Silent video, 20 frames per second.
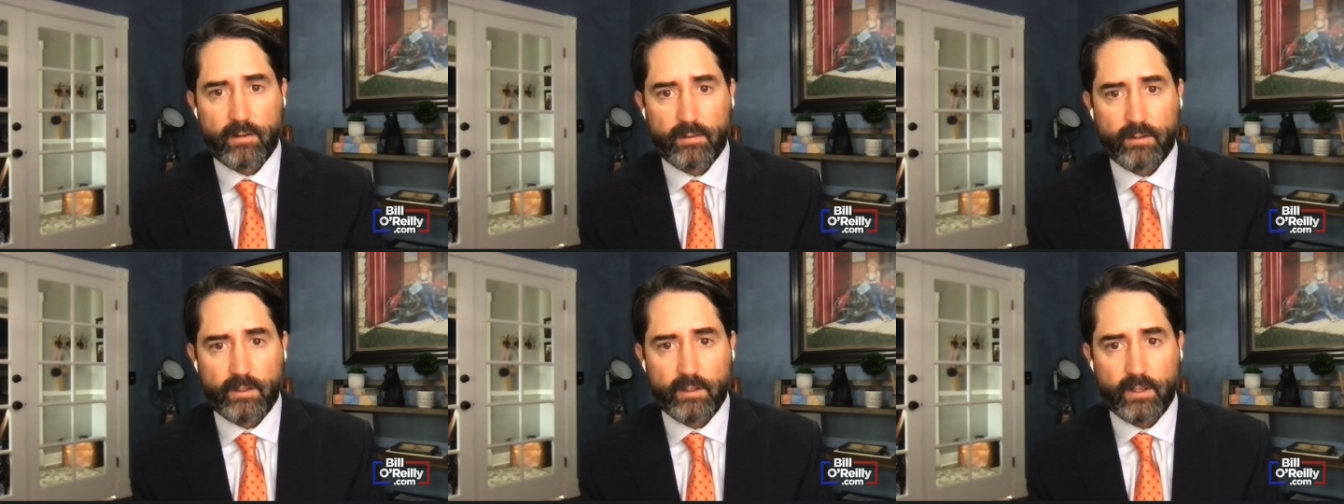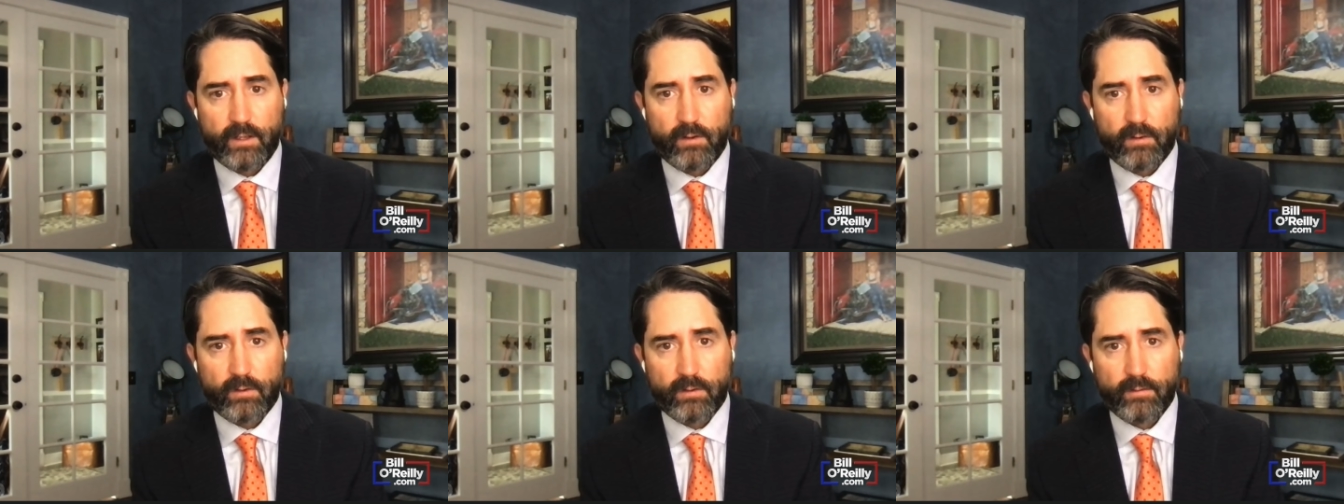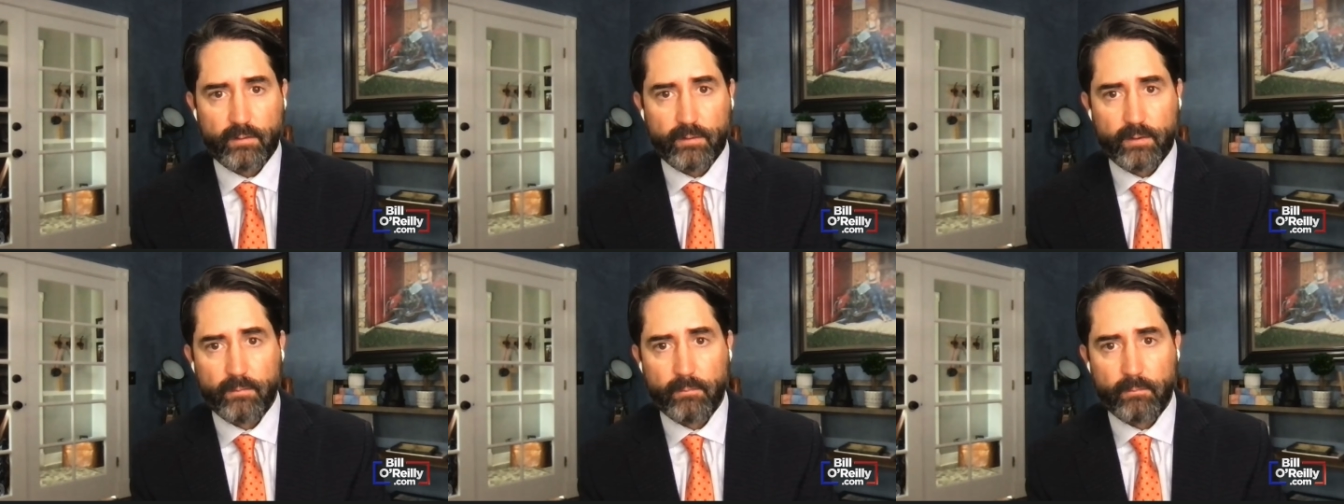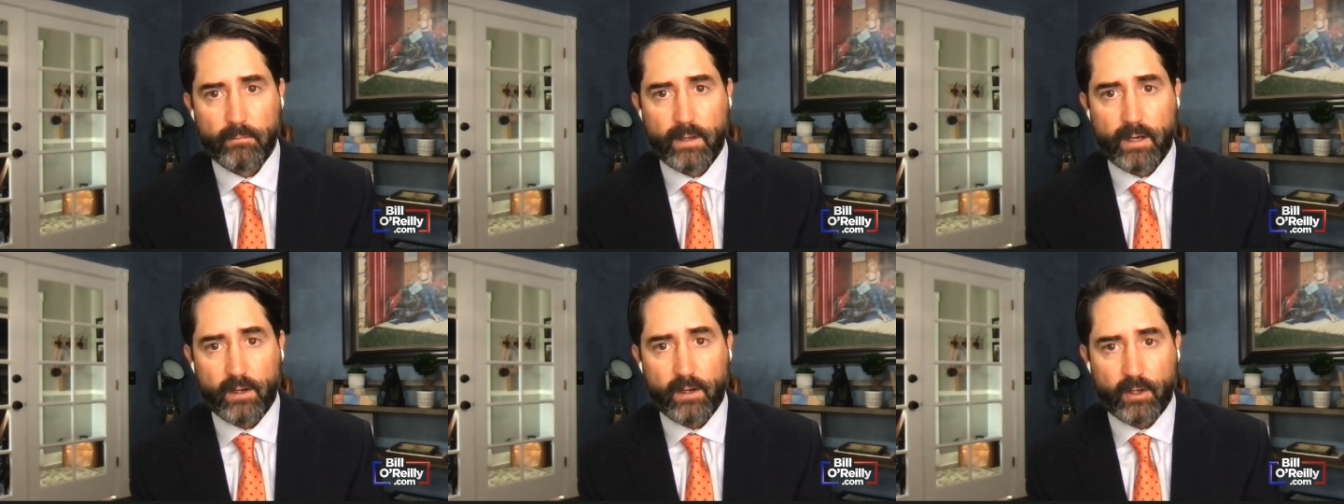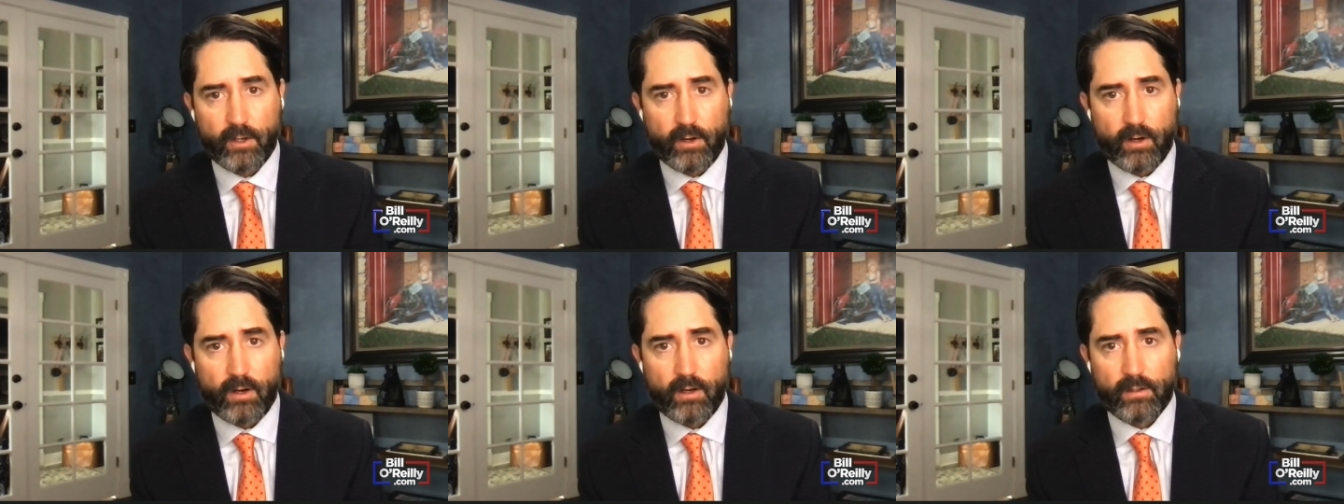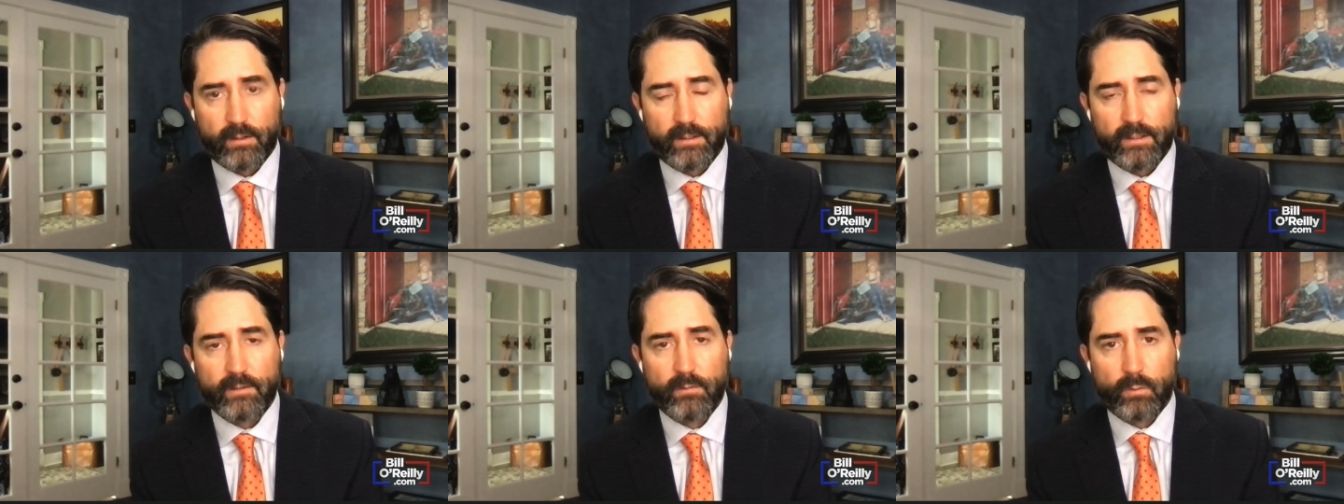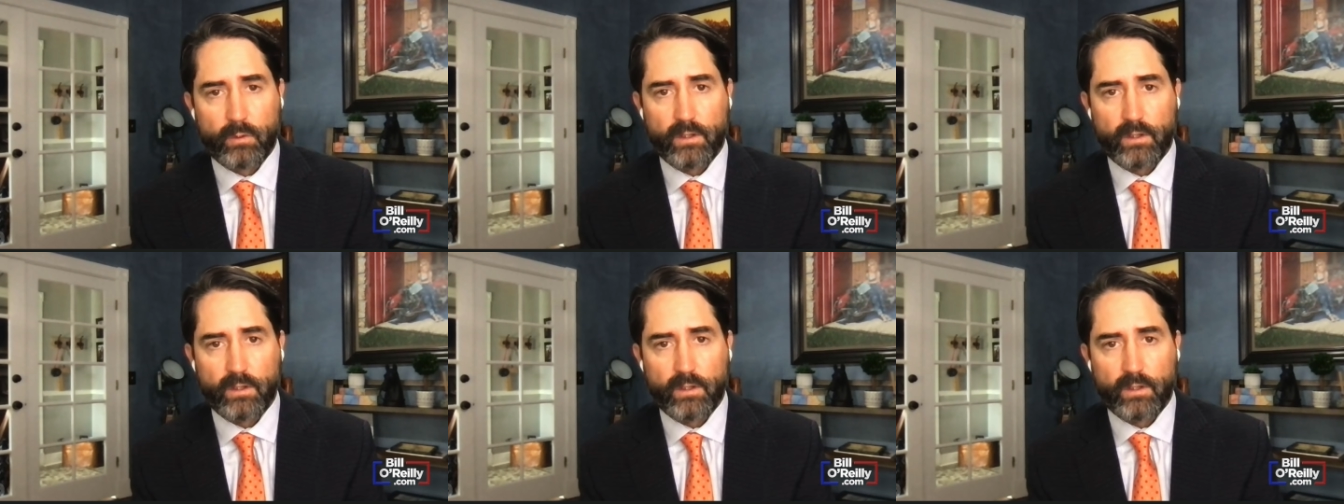you know Merrick Garland,